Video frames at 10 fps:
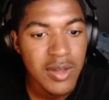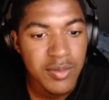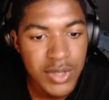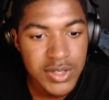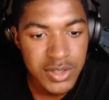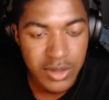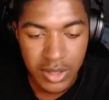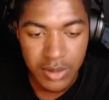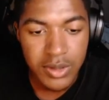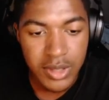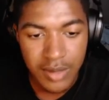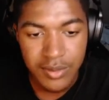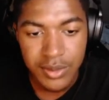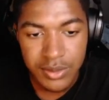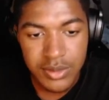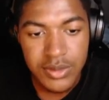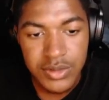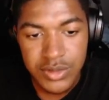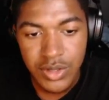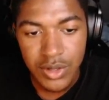Plus you're lower level,
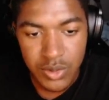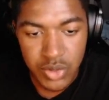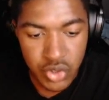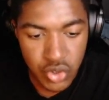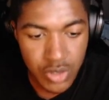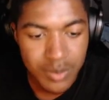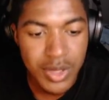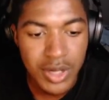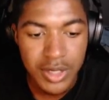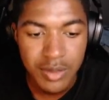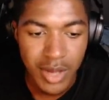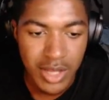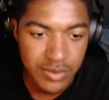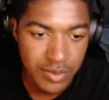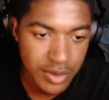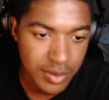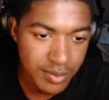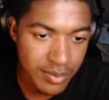so you should be a good match for him.